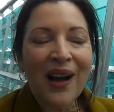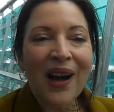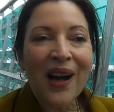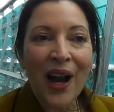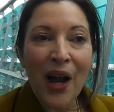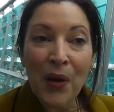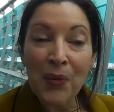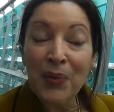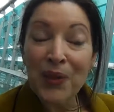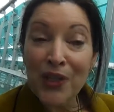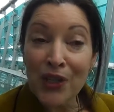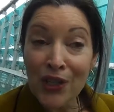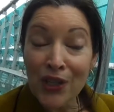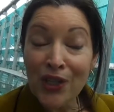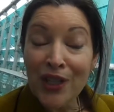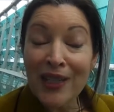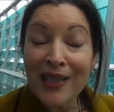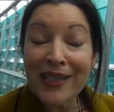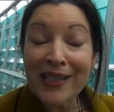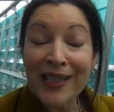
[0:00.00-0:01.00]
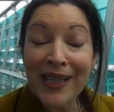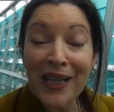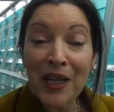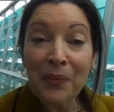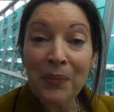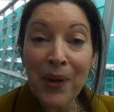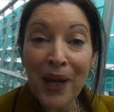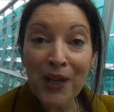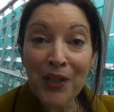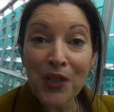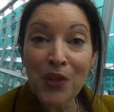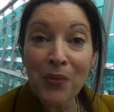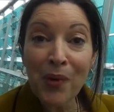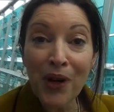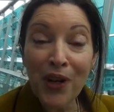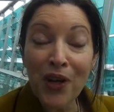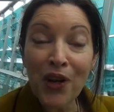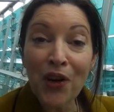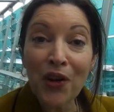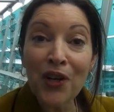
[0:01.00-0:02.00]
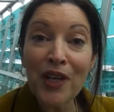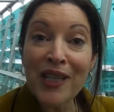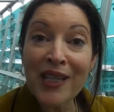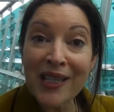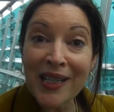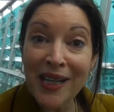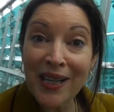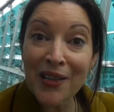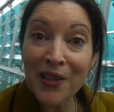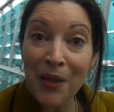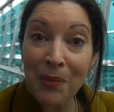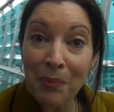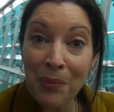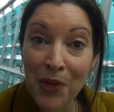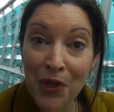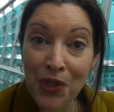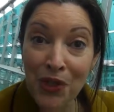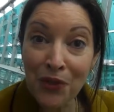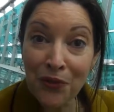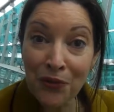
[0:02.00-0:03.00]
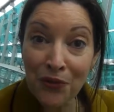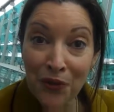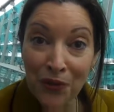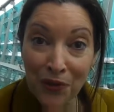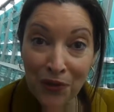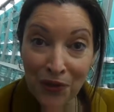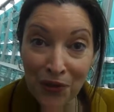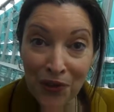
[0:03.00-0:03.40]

I would certainly take it back to my colleagues here in the mission for